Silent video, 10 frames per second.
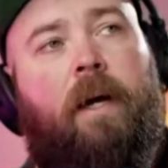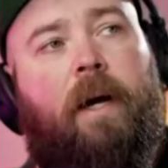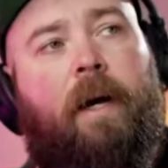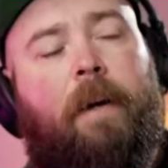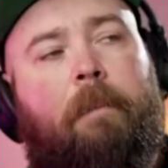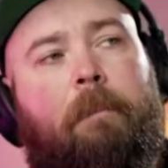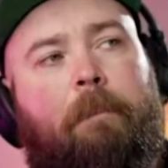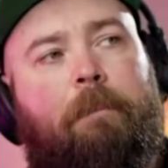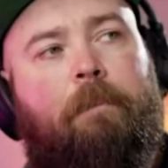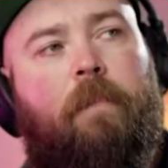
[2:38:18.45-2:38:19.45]

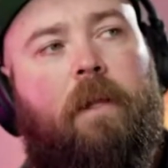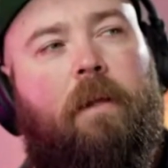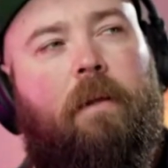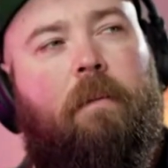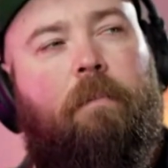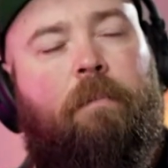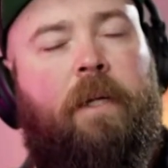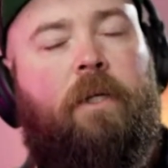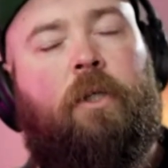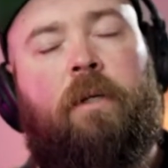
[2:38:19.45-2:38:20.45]
But
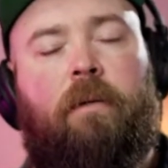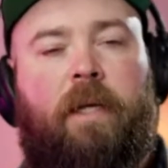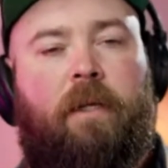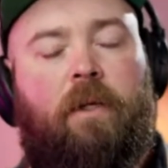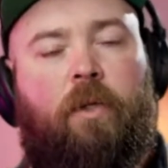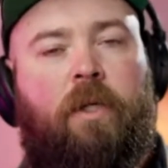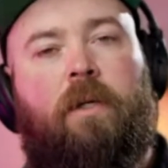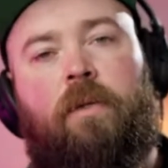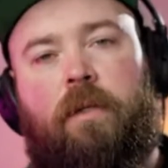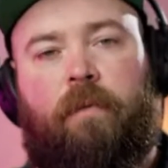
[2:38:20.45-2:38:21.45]
you shouldn't
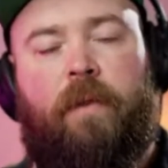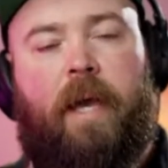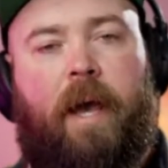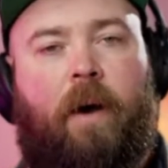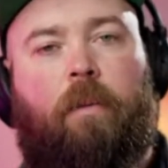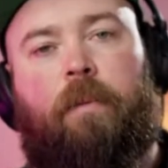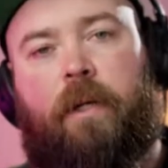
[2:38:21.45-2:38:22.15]
use it for the output.